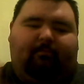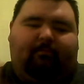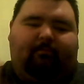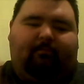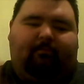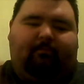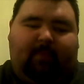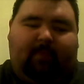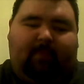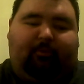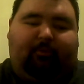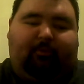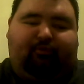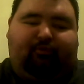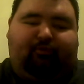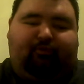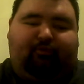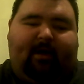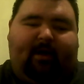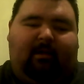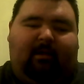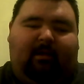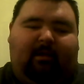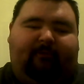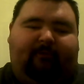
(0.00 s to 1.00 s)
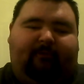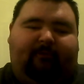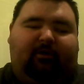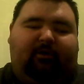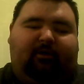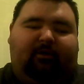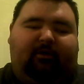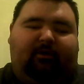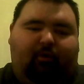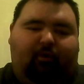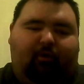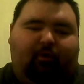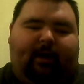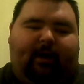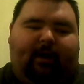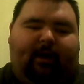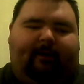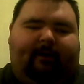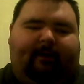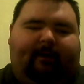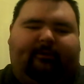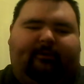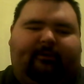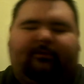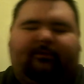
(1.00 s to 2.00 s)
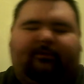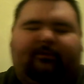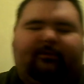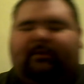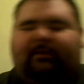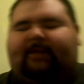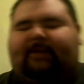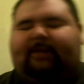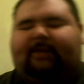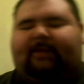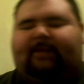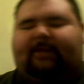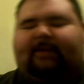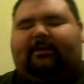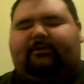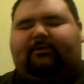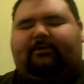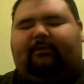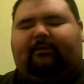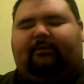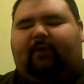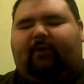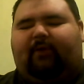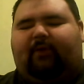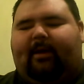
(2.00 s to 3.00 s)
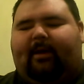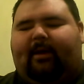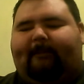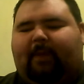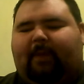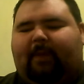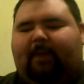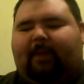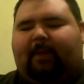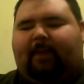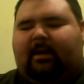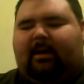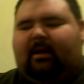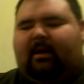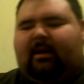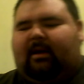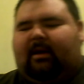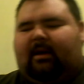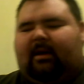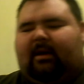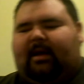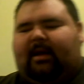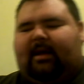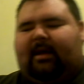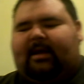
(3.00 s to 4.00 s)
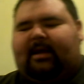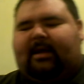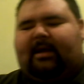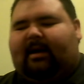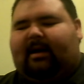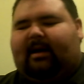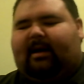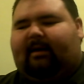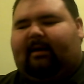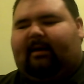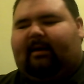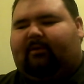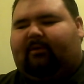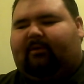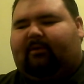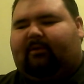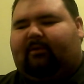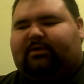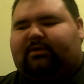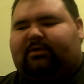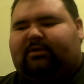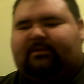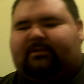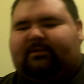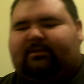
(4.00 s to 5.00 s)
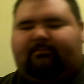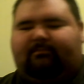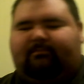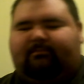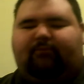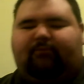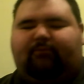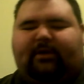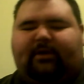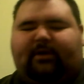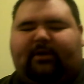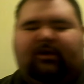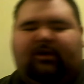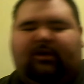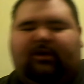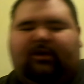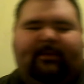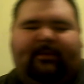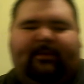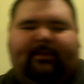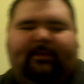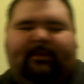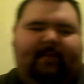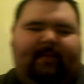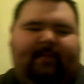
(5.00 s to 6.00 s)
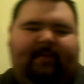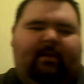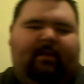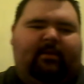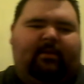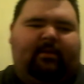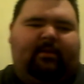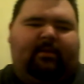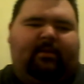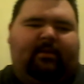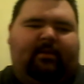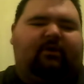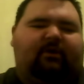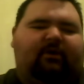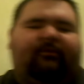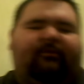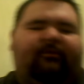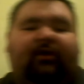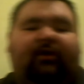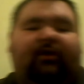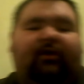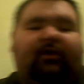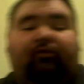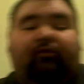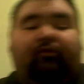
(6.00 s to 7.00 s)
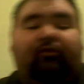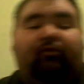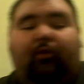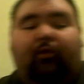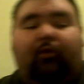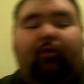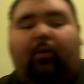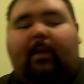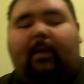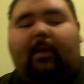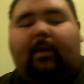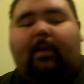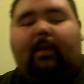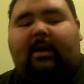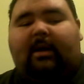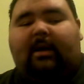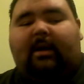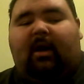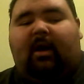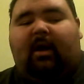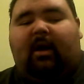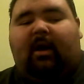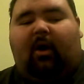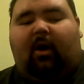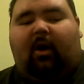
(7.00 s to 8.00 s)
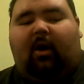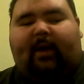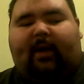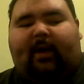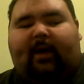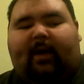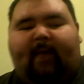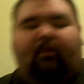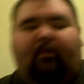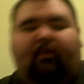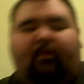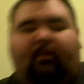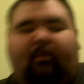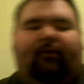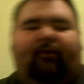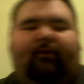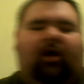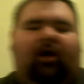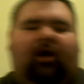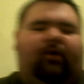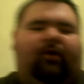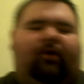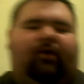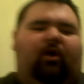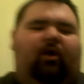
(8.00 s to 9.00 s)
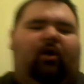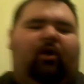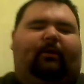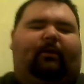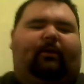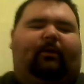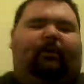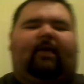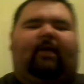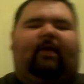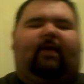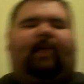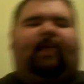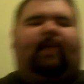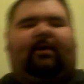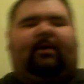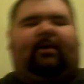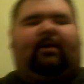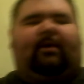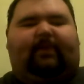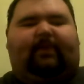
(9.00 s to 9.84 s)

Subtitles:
a portrayal of the Crow character, so that's interesting for you. He, of course, brings on the same image of the Crow. Okay, moving on now with Terminator, the